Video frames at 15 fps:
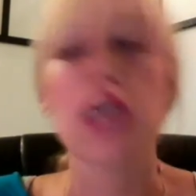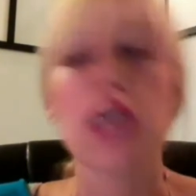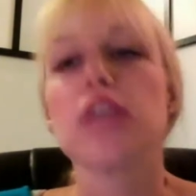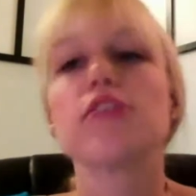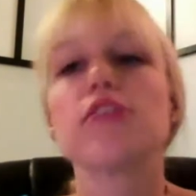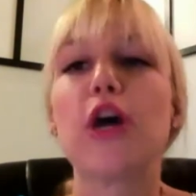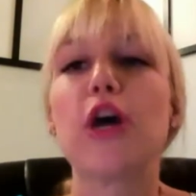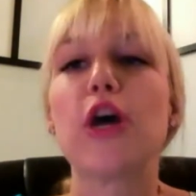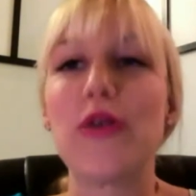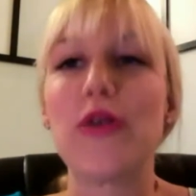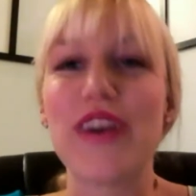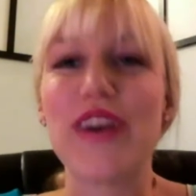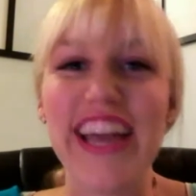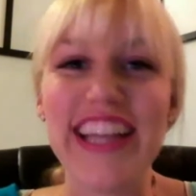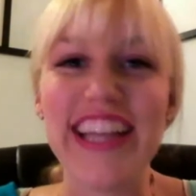
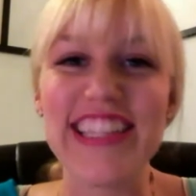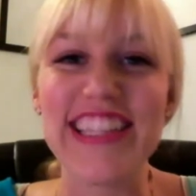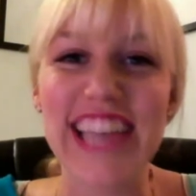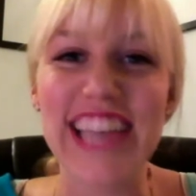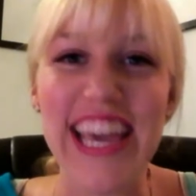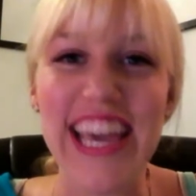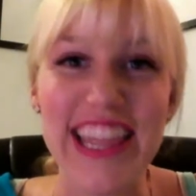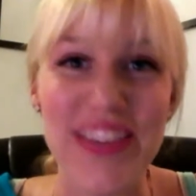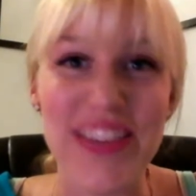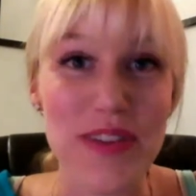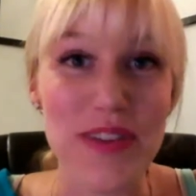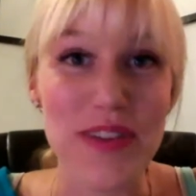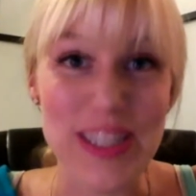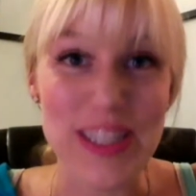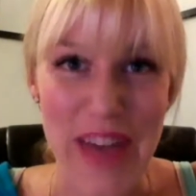So it's like 3
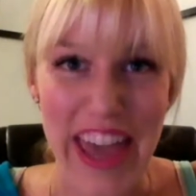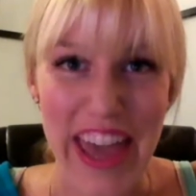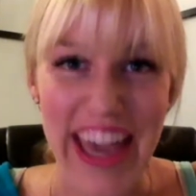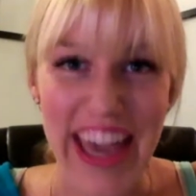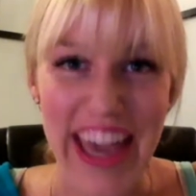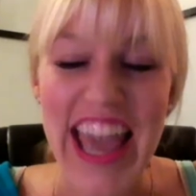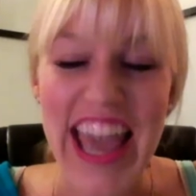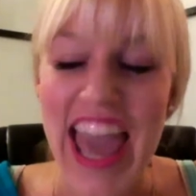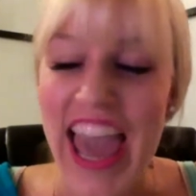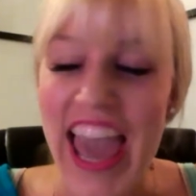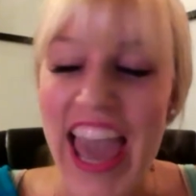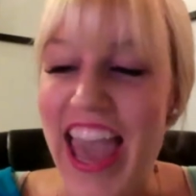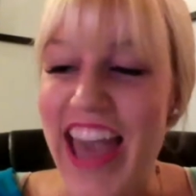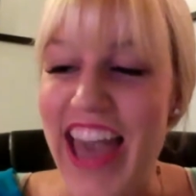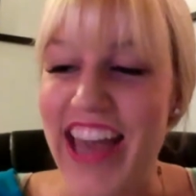weeks away.
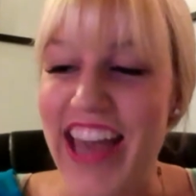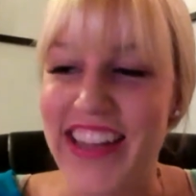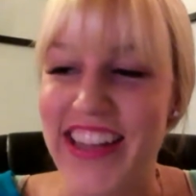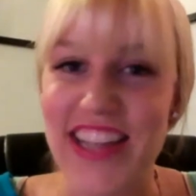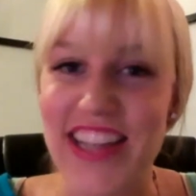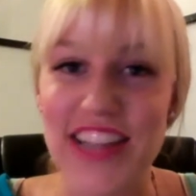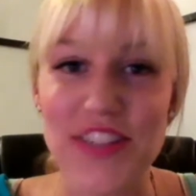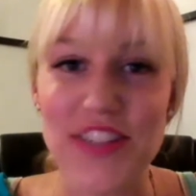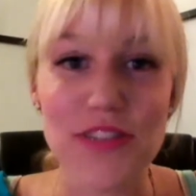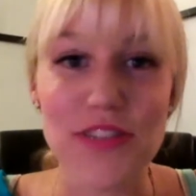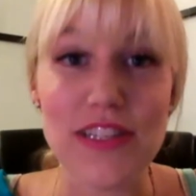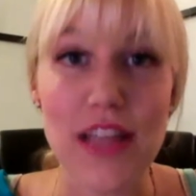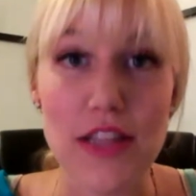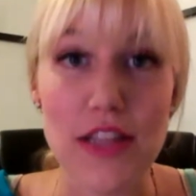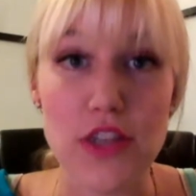And as soon
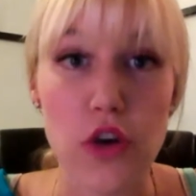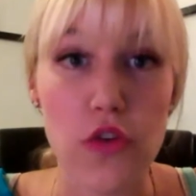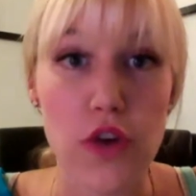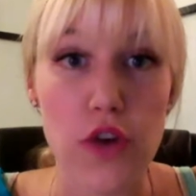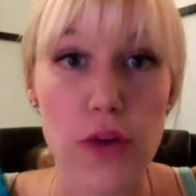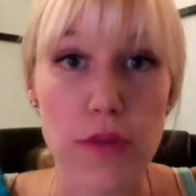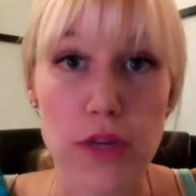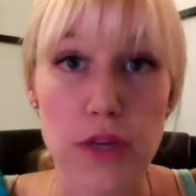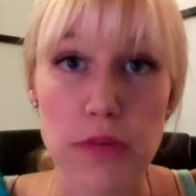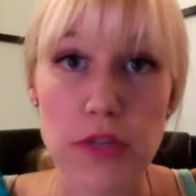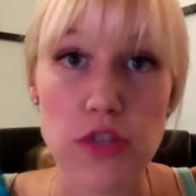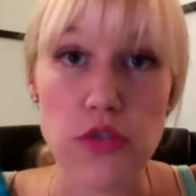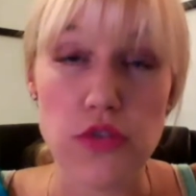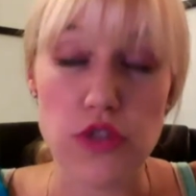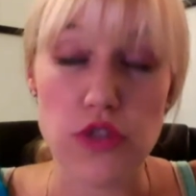as that's over, I'm going to
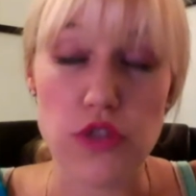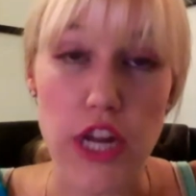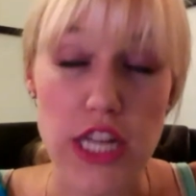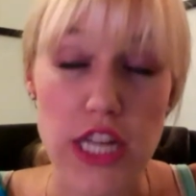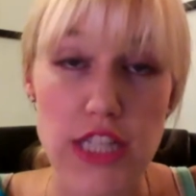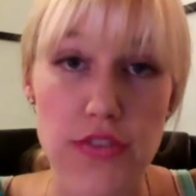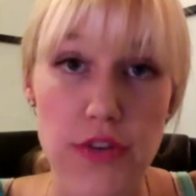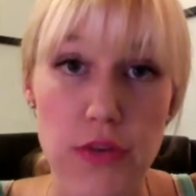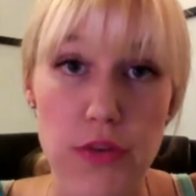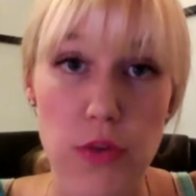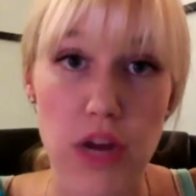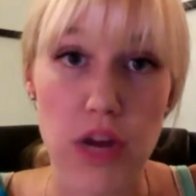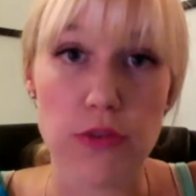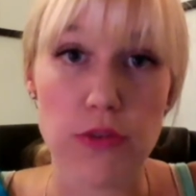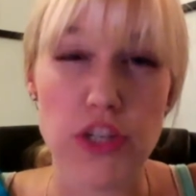be starting a different
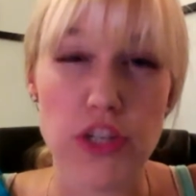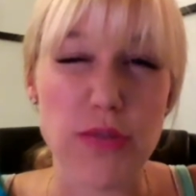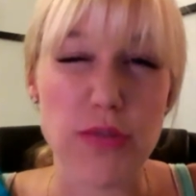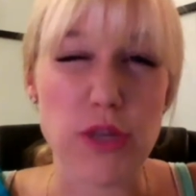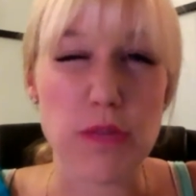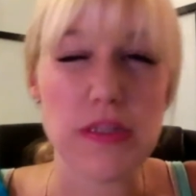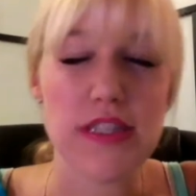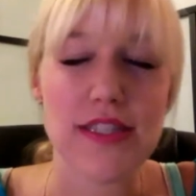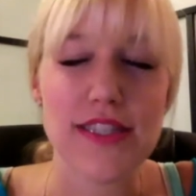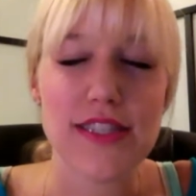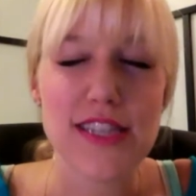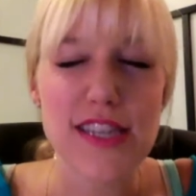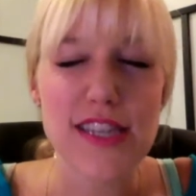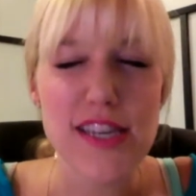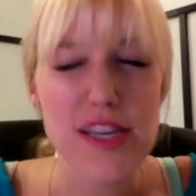workout routine, which I'm
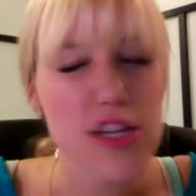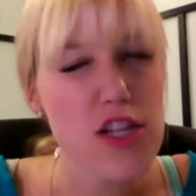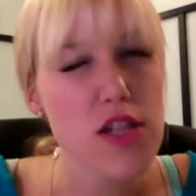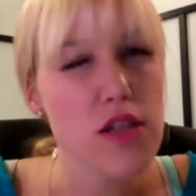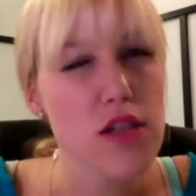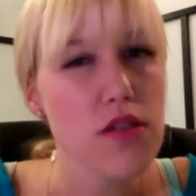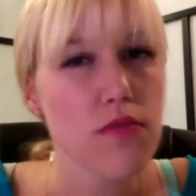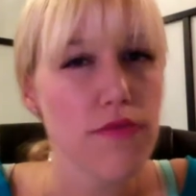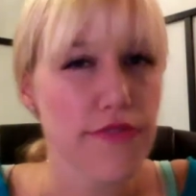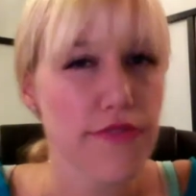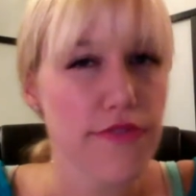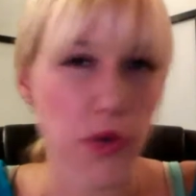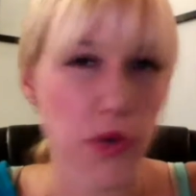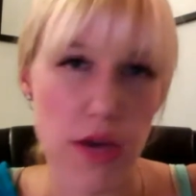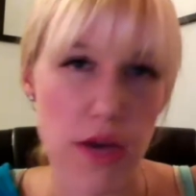still
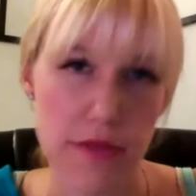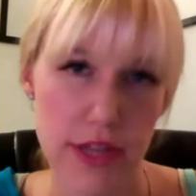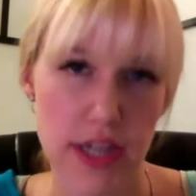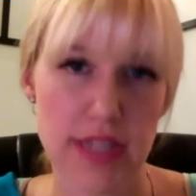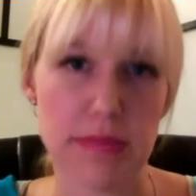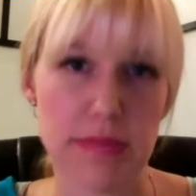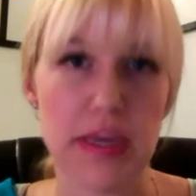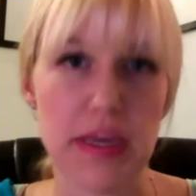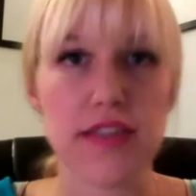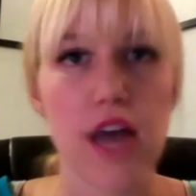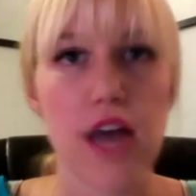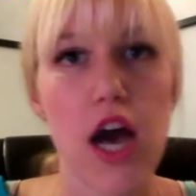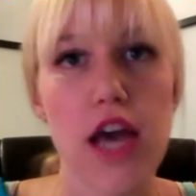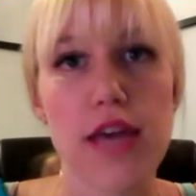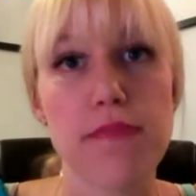figuring out what that is because
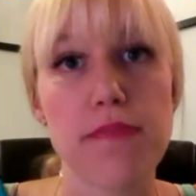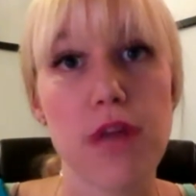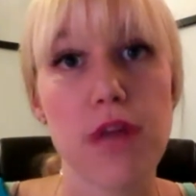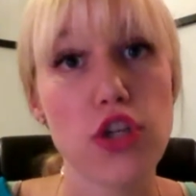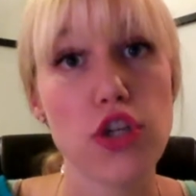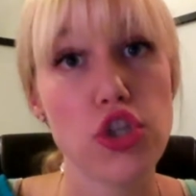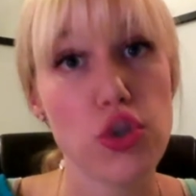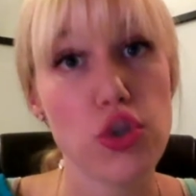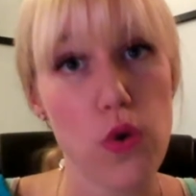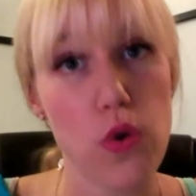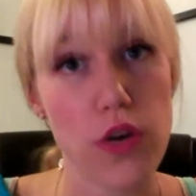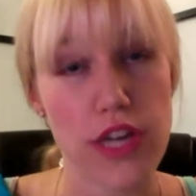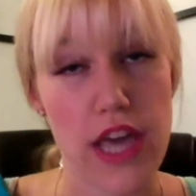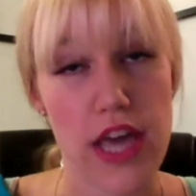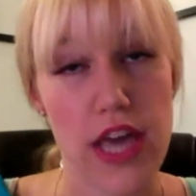I am not
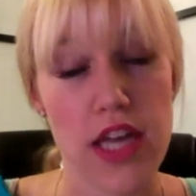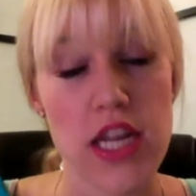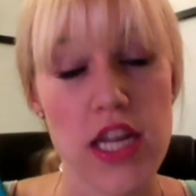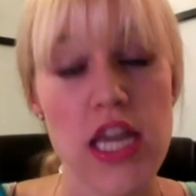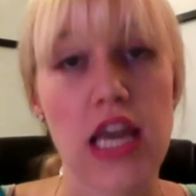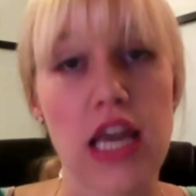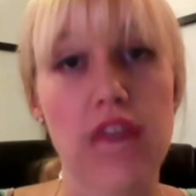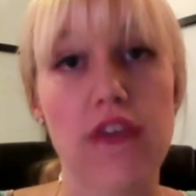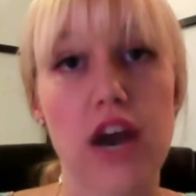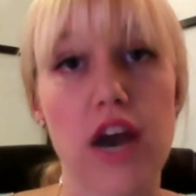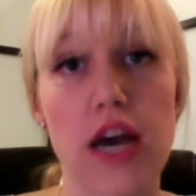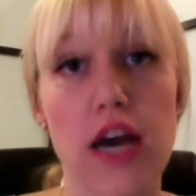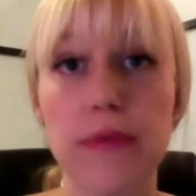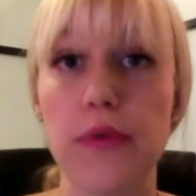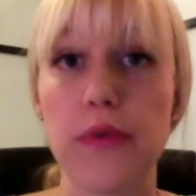sure yet if
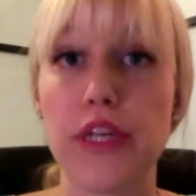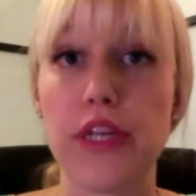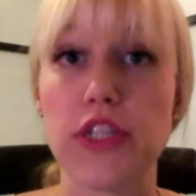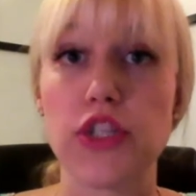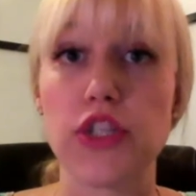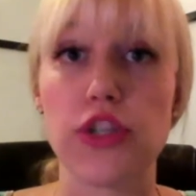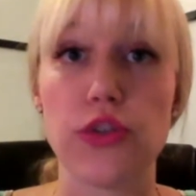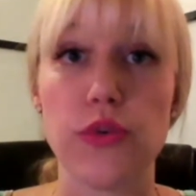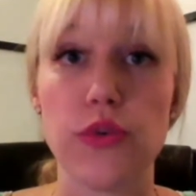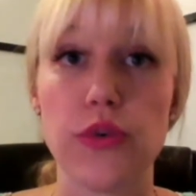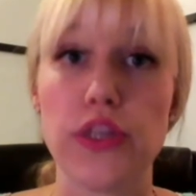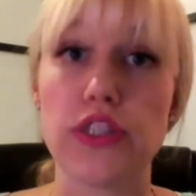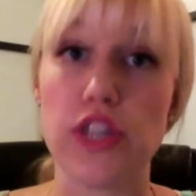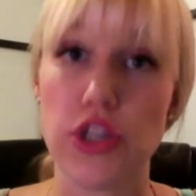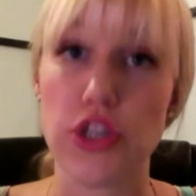I'm going to
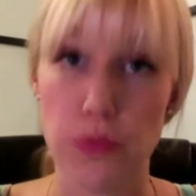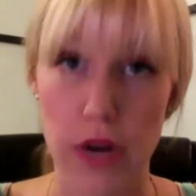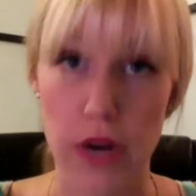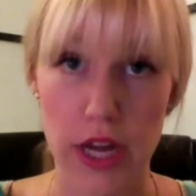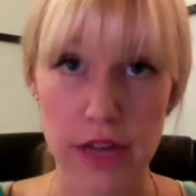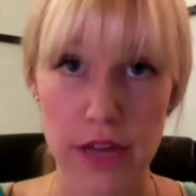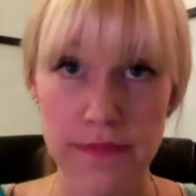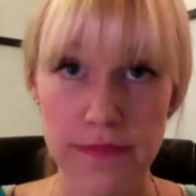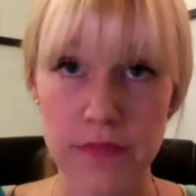continue running